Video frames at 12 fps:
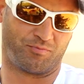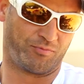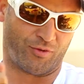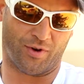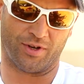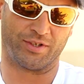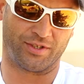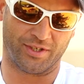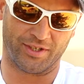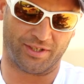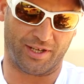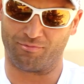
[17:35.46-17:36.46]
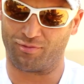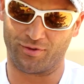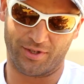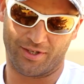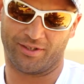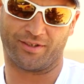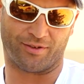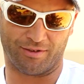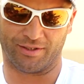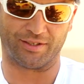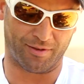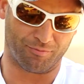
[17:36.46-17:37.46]
release it and pull it,
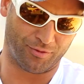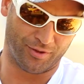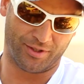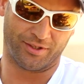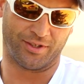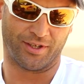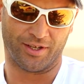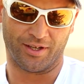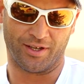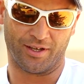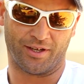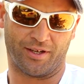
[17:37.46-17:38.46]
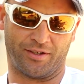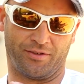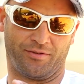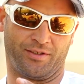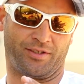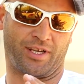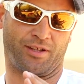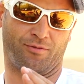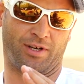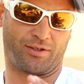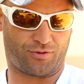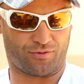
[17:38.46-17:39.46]
release it and pull it, and the SAT
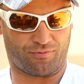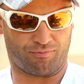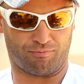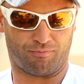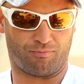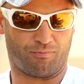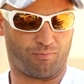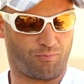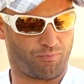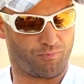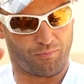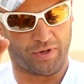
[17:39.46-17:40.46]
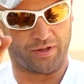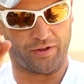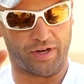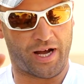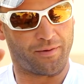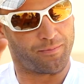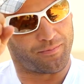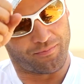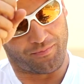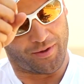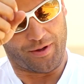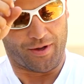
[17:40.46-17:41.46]
was building up.
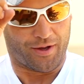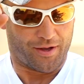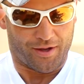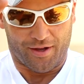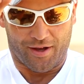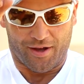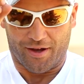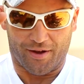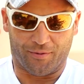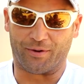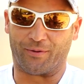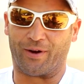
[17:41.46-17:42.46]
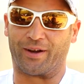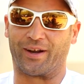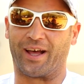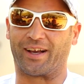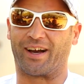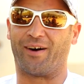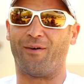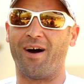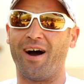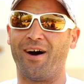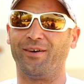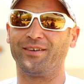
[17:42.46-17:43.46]
And we were like,
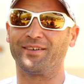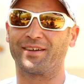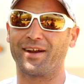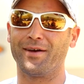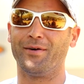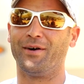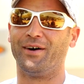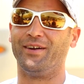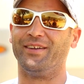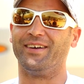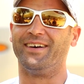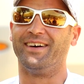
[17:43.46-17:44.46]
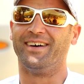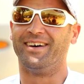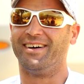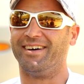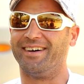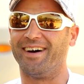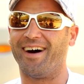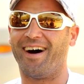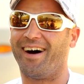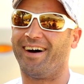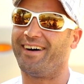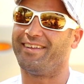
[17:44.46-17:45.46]
wow, incredible!
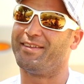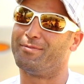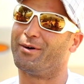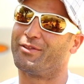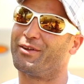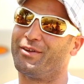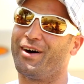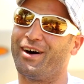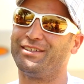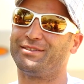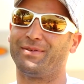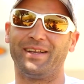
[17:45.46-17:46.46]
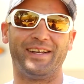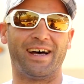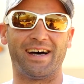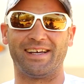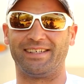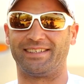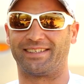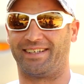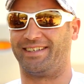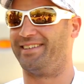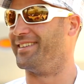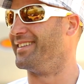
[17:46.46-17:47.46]
At the bottom, oh, it's very nice.
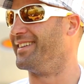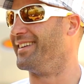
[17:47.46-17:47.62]
And